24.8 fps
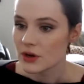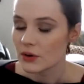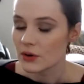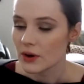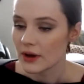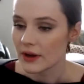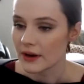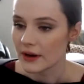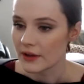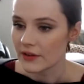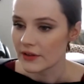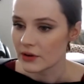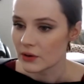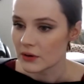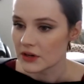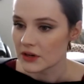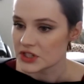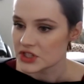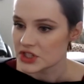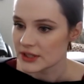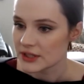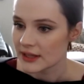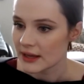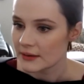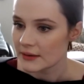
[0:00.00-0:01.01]
so another
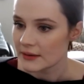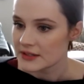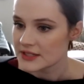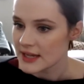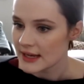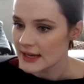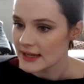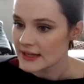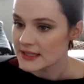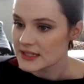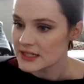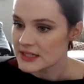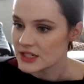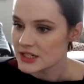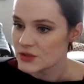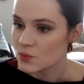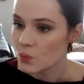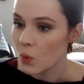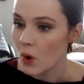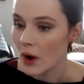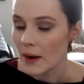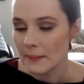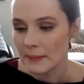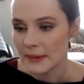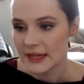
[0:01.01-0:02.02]
question that was asked is
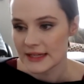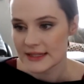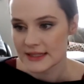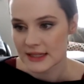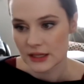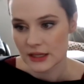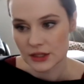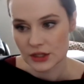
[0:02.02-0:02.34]
what makes